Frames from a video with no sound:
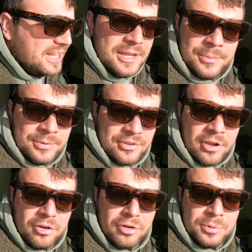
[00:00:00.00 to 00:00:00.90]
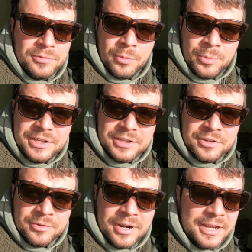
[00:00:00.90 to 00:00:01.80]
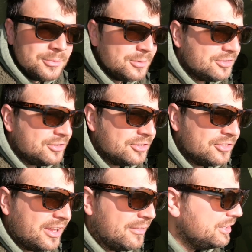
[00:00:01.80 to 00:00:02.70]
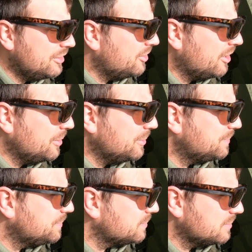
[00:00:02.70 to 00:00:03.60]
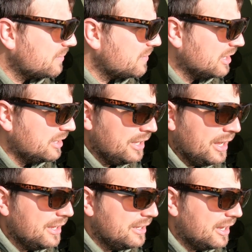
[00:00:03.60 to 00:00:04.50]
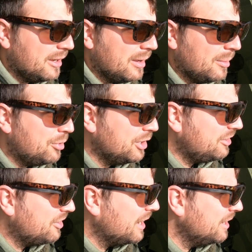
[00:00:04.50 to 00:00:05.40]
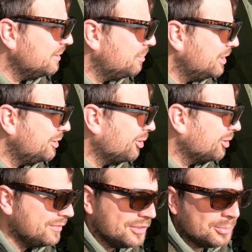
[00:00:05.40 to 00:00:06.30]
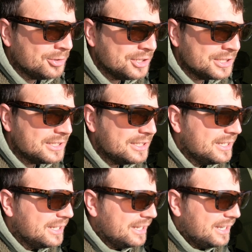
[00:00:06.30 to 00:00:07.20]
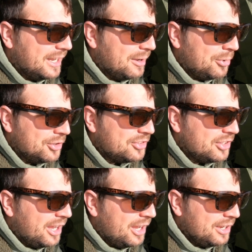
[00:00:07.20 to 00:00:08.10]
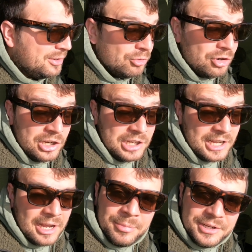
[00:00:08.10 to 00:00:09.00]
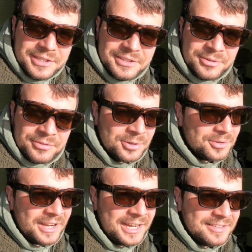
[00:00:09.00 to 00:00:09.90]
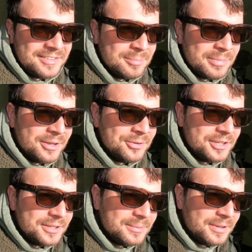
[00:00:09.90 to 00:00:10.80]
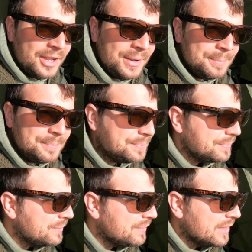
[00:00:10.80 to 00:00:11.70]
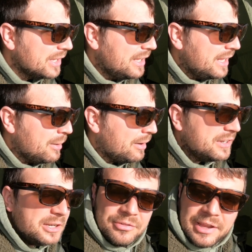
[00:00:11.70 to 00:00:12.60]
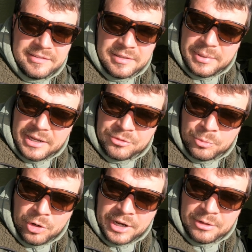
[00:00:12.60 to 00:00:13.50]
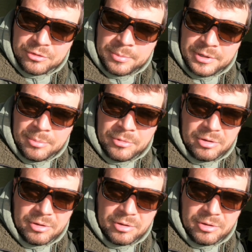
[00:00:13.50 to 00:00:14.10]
it was horrible. The wind and the rain was just savage. So yeah, I'm pretty tired, pretty groggy this morning, but really happy to have caught that 18-pounder. I think it was 18 pounds and 1 ounce, but I'm